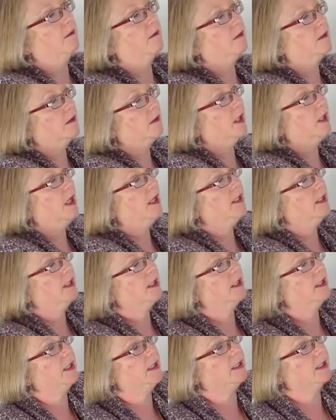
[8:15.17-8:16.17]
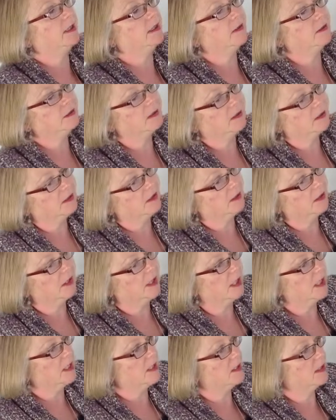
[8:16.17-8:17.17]
The line here
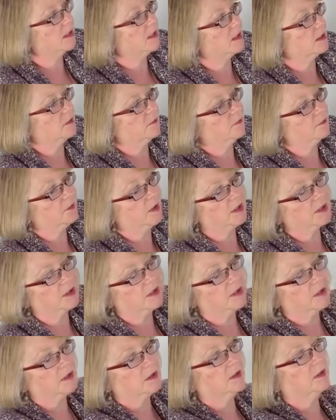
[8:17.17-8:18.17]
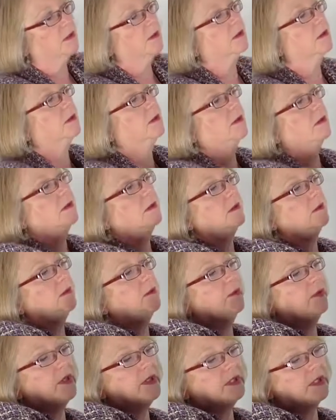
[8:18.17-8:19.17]
is the front
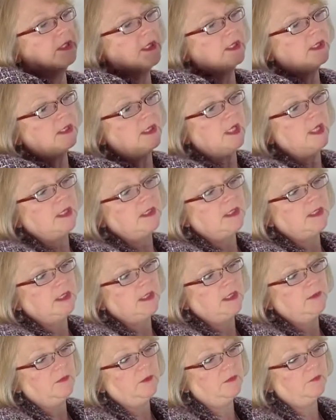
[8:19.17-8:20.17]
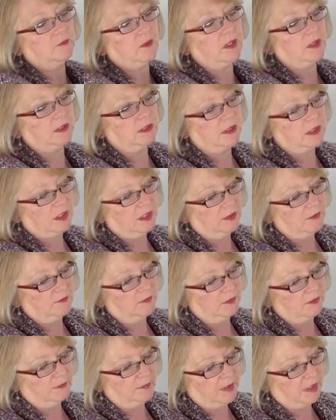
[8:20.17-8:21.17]
princess line seam that runs over
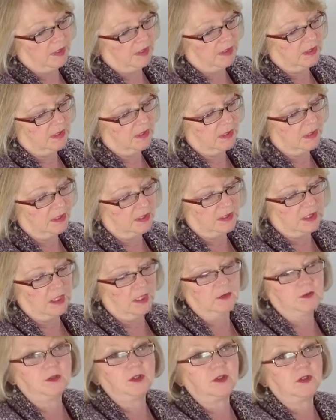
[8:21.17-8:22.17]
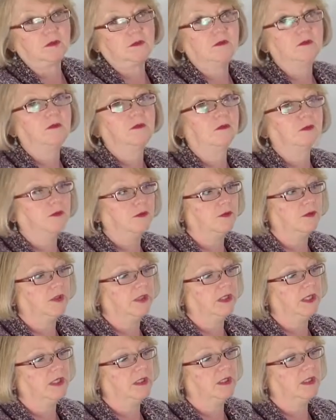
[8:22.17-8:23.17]
the bust and out through to
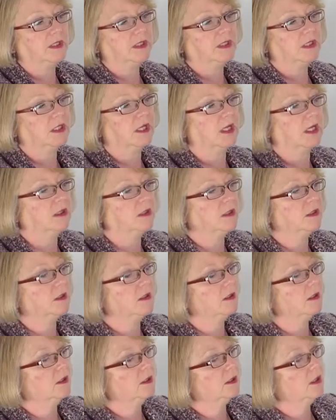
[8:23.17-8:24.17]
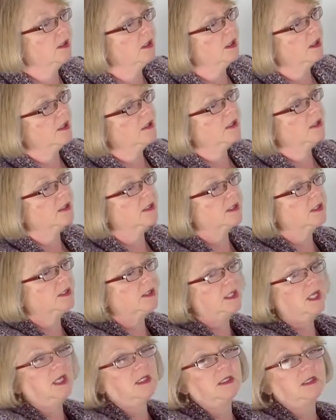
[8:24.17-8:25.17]
the end of the stand. And it's a
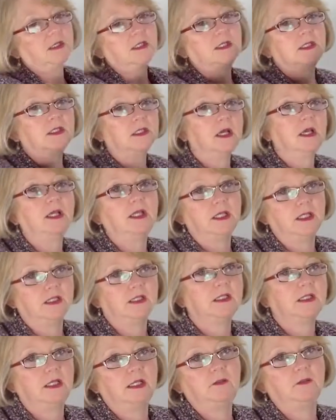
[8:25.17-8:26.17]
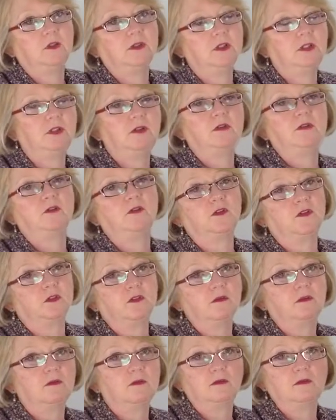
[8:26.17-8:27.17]
standard styling seam that's
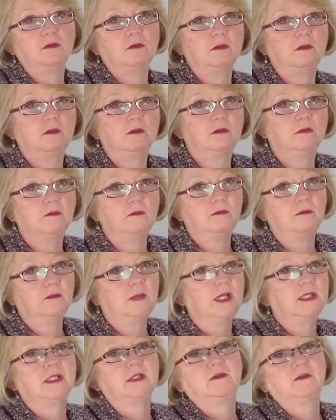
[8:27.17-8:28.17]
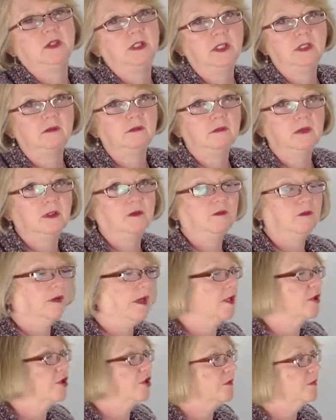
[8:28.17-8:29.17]
used massively in
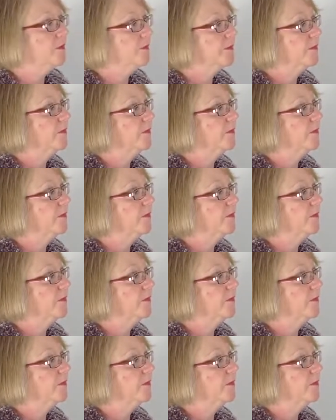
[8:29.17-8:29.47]
fashion.